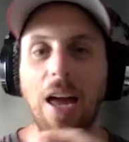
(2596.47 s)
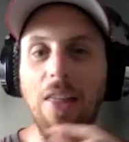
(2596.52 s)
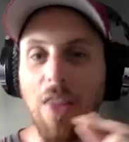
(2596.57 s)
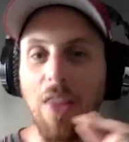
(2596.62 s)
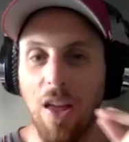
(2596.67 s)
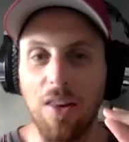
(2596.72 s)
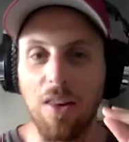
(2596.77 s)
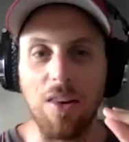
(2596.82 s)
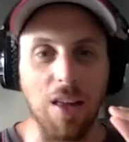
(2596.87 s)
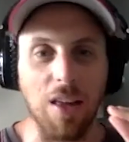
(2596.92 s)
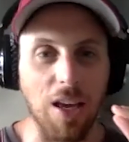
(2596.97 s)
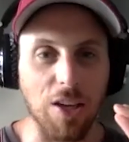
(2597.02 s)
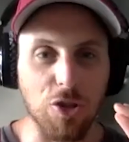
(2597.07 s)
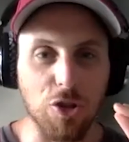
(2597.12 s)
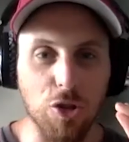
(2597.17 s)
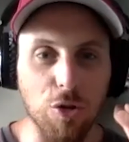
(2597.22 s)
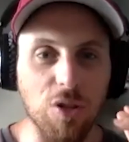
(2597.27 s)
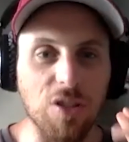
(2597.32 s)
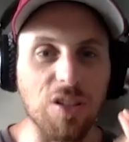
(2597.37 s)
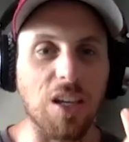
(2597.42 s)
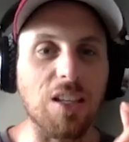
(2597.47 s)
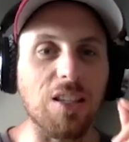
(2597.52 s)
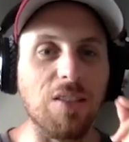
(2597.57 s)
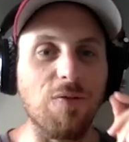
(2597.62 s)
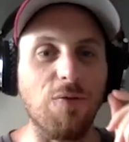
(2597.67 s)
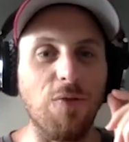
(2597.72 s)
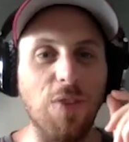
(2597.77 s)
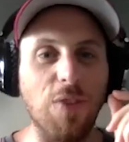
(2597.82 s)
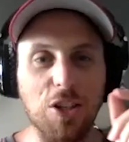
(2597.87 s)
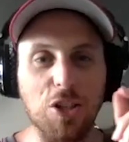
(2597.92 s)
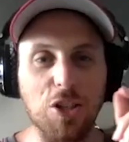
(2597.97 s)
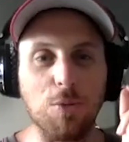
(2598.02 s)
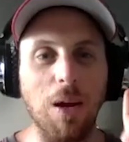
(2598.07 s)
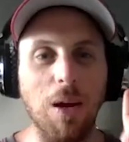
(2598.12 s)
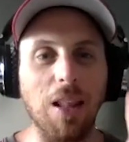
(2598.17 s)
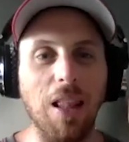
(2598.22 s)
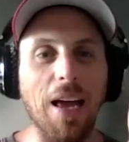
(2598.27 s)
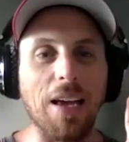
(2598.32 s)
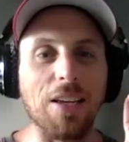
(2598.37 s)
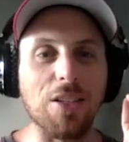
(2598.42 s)
And then as soon as I finish my
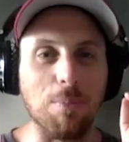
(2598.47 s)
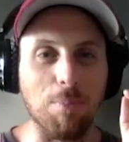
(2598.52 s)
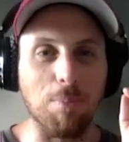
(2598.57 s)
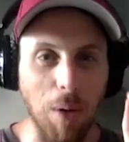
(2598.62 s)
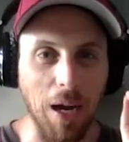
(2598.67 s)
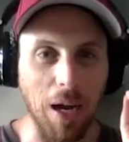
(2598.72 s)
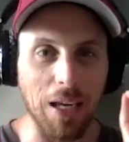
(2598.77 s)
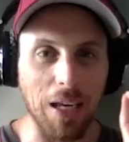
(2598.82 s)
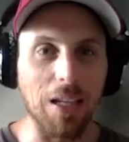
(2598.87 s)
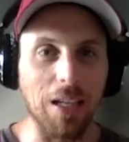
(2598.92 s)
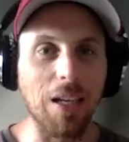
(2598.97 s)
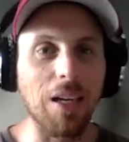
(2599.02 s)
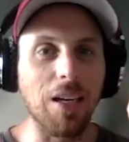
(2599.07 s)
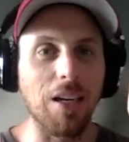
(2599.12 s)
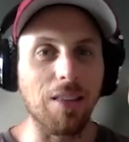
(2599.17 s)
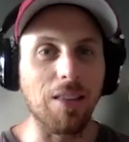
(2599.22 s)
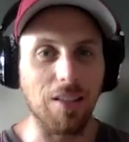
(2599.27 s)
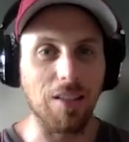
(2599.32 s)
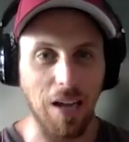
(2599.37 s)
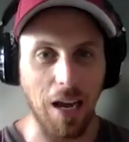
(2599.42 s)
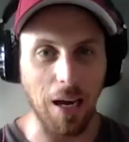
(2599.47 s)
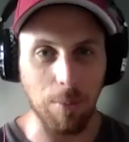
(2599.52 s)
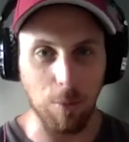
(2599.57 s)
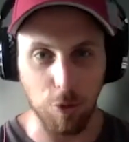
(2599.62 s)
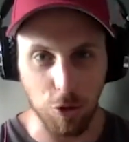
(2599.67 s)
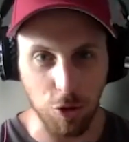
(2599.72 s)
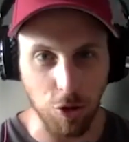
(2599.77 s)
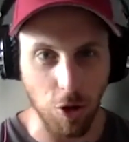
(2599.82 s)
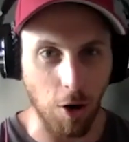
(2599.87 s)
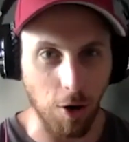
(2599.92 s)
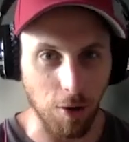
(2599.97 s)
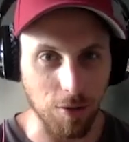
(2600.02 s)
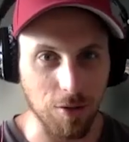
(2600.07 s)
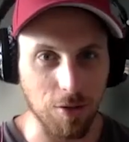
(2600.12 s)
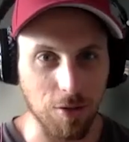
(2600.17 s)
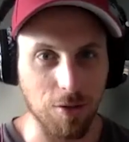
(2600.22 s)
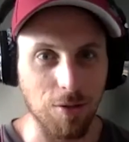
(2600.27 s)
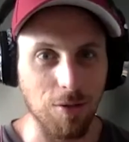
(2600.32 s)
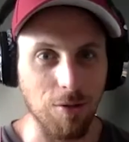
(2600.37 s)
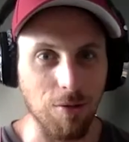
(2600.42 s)
last bite, the timer
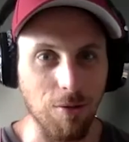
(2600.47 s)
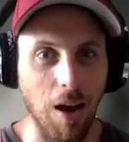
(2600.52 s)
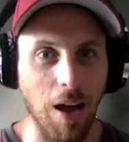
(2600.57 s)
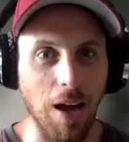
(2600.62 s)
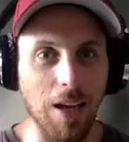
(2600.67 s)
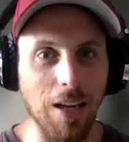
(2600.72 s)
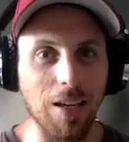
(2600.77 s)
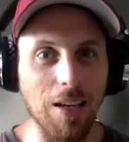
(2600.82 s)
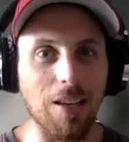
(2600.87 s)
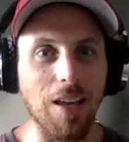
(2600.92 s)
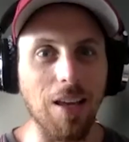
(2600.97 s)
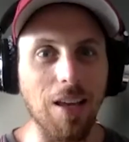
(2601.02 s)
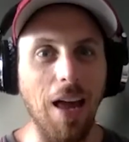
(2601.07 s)
starts, right?